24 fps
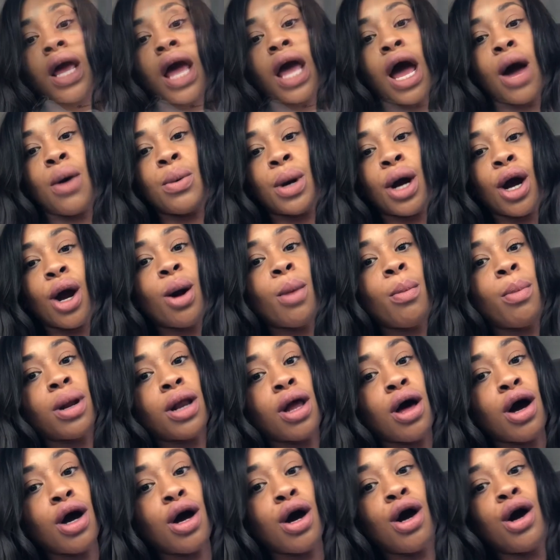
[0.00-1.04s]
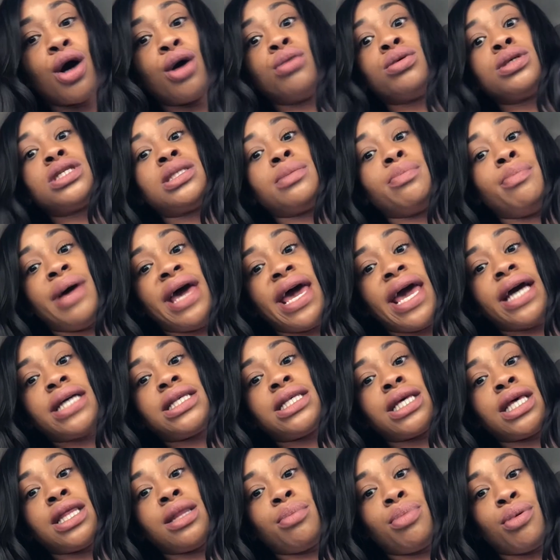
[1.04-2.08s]
Our girl Blanca goes back
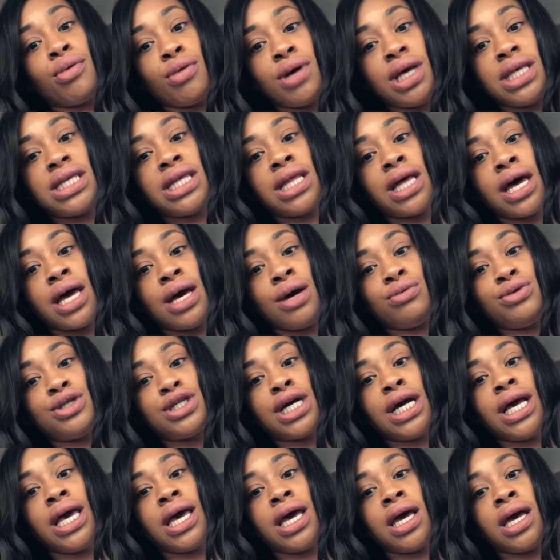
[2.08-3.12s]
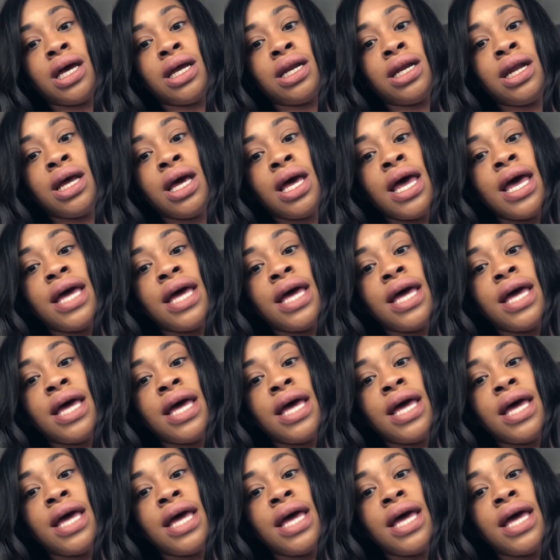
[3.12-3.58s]
to the boys' lounge again.